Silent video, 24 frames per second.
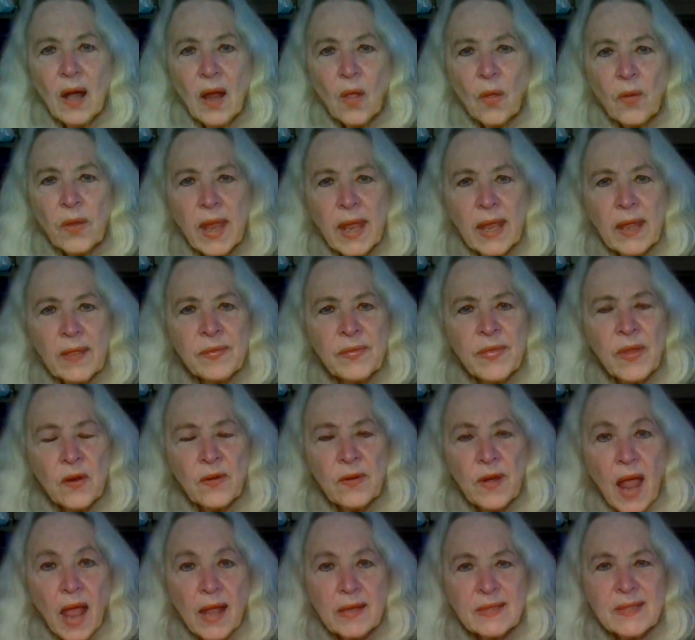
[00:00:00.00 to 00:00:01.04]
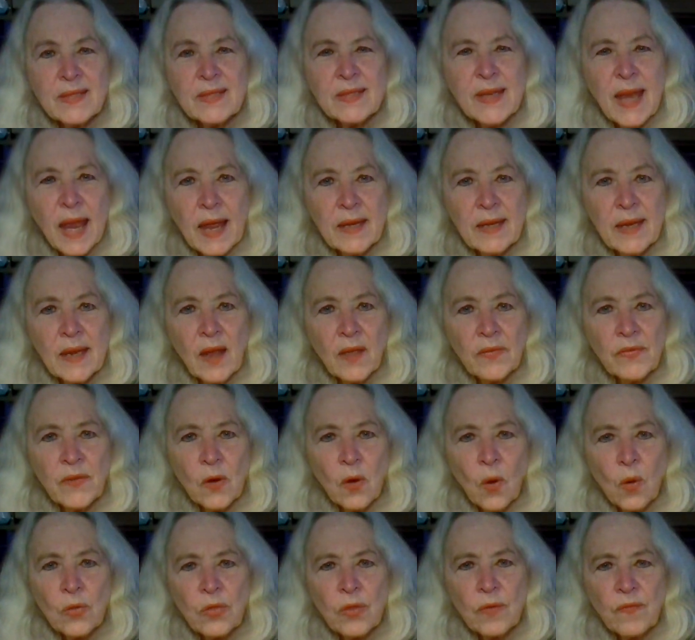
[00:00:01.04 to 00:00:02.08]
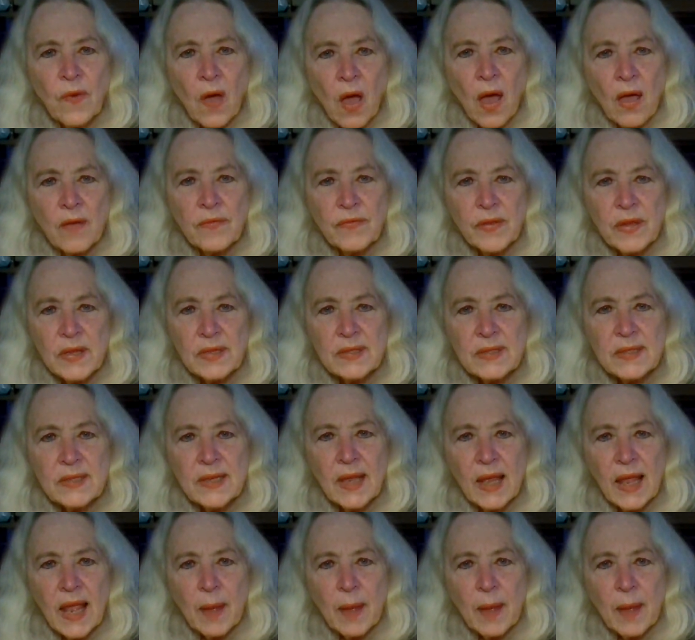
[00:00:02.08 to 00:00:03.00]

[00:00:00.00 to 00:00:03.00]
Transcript: Okay, they're not standing on their oath of office,